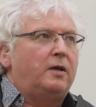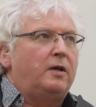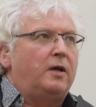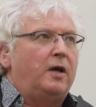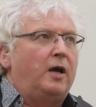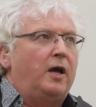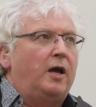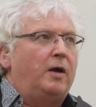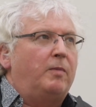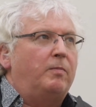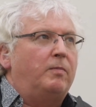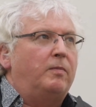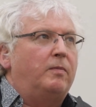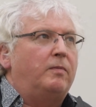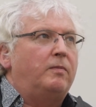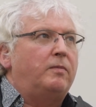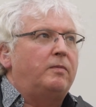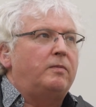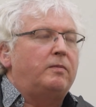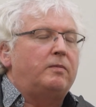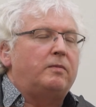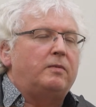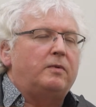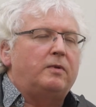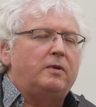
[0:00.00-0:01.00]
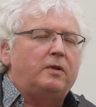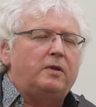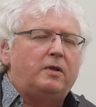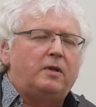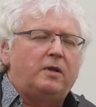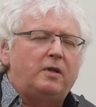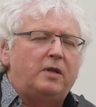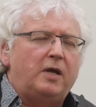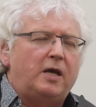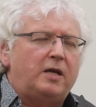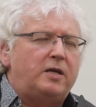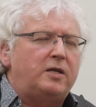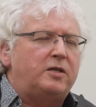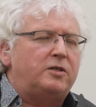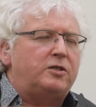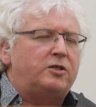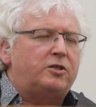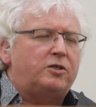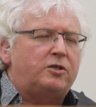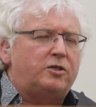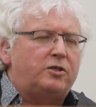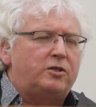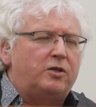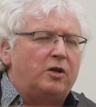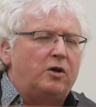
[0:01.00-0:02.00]
Um, that is
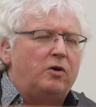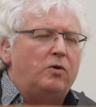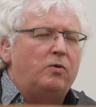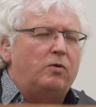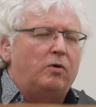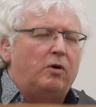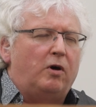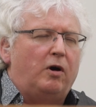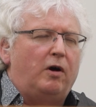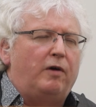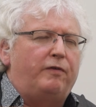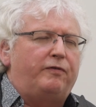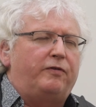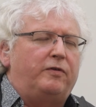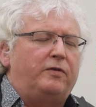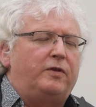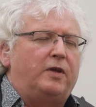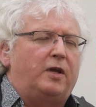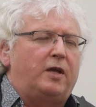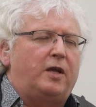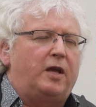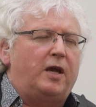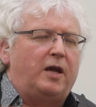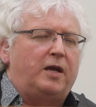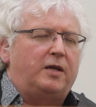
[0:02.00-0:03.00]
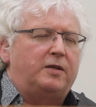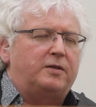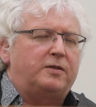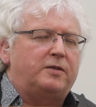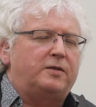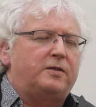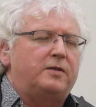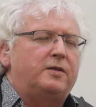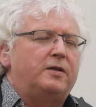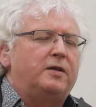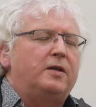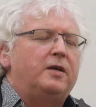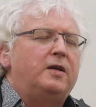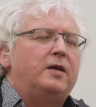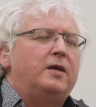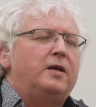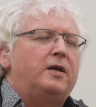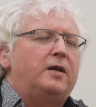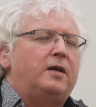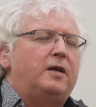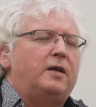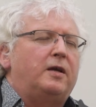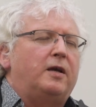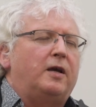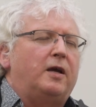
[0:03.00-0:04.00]
so often the case.
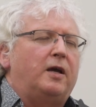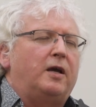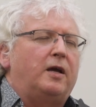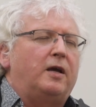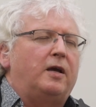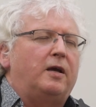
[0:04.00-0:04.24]
Uh,